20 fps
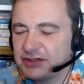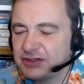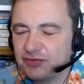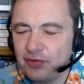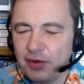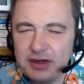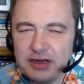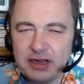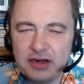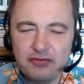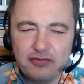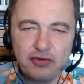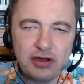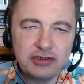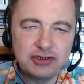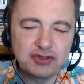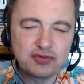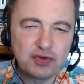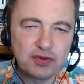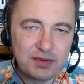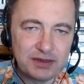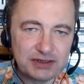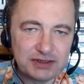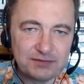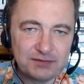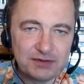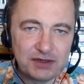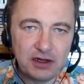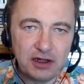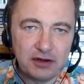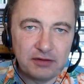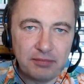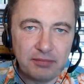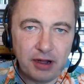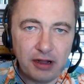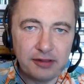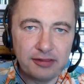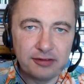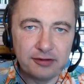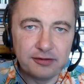written in Rust with bits of Dart and
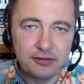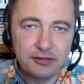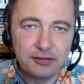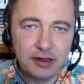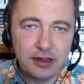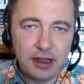Python,